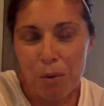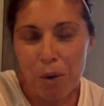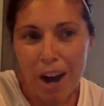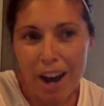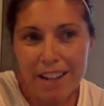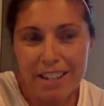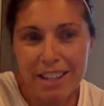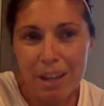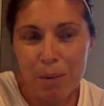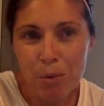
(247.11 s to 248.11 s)
why
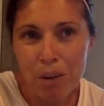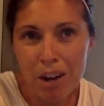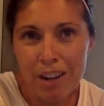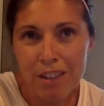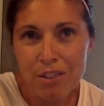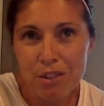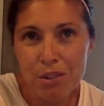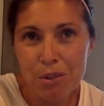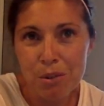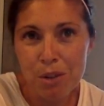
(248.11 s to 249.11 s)
did they want
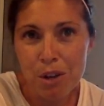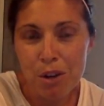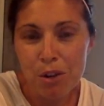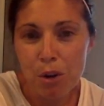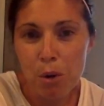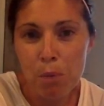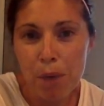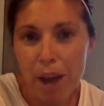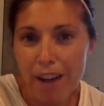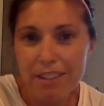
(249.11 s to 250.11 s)
to go
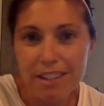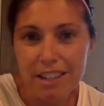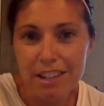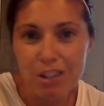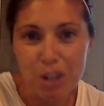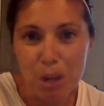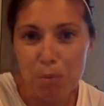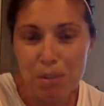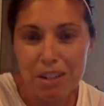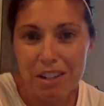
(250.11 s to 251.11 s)
back to
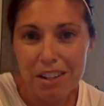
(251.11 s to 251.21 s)
Egypt?